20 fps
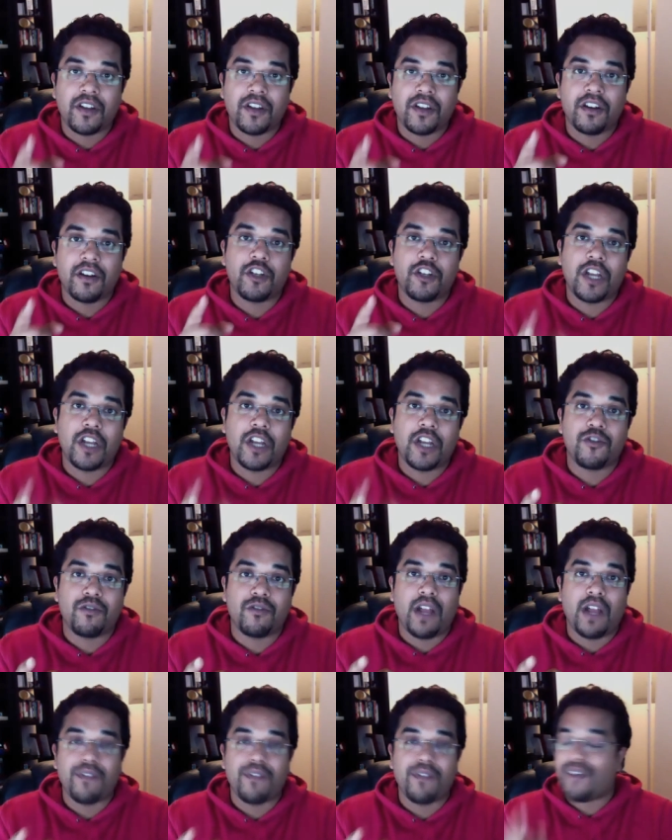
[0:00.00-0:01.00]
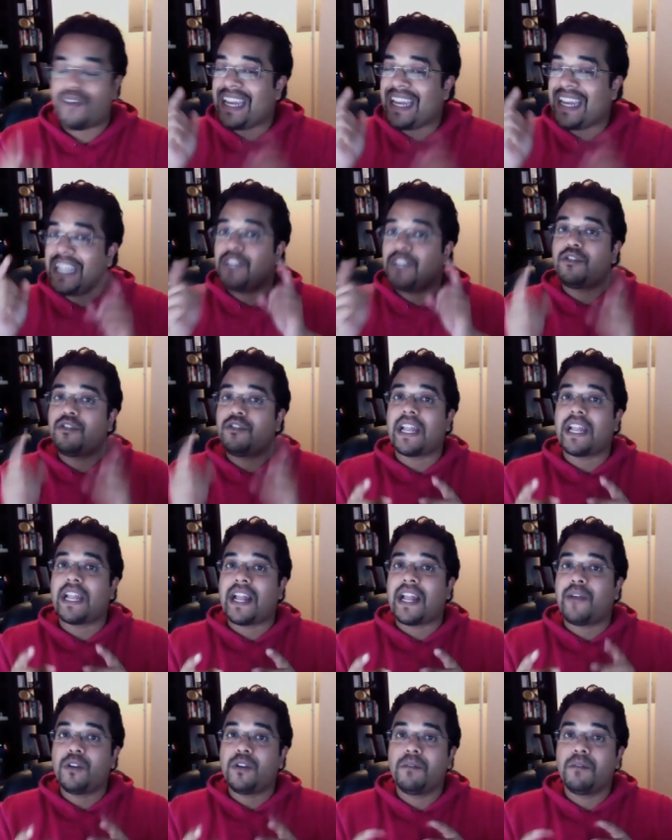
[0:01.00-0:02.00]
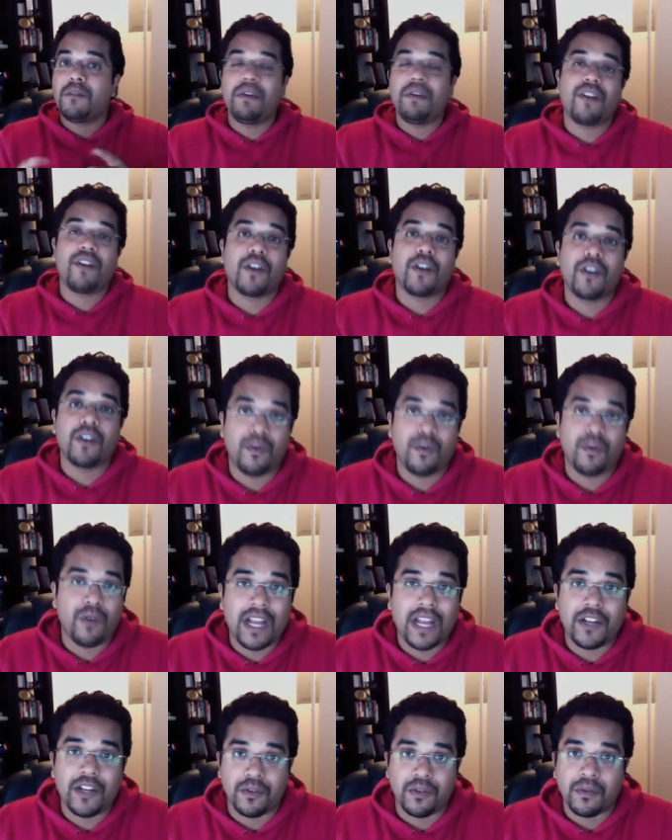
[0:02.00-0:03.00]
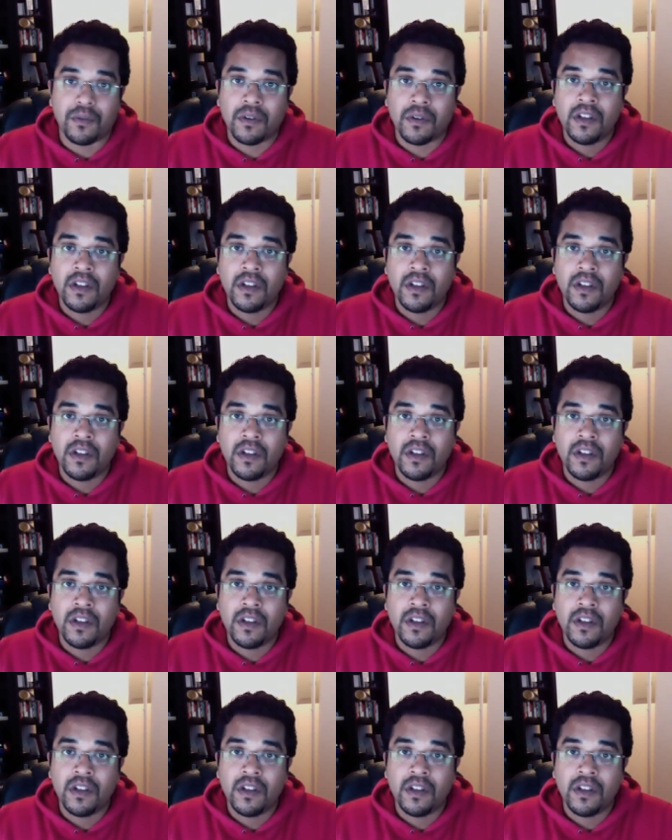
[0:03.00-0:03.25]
that are going to change your life. If I didn't do that, I wouldn't be very good at what I do.